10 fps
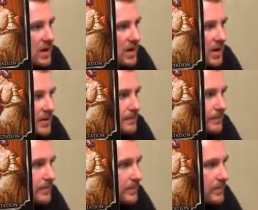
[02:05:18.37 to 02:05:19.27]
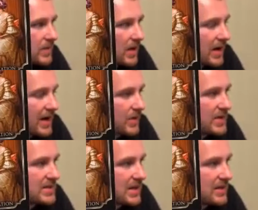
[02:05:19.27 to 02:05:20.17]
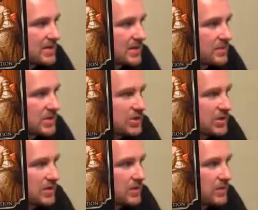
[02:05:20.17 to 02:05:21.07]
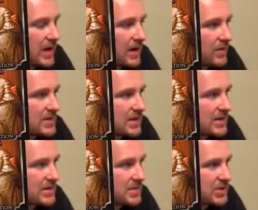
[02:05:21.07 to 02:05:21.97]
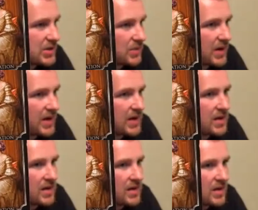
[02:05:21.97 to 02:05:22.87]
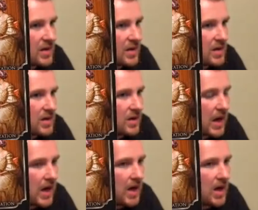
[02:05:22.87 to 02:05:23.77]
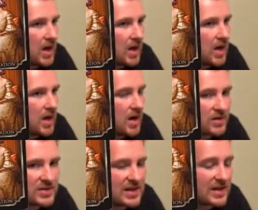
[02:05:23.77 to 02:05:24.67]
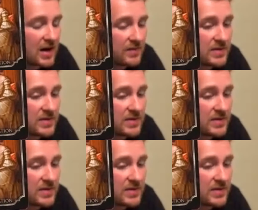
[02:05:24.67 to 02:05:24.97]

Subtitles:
God, how do I say this in a mature way? are you taking care of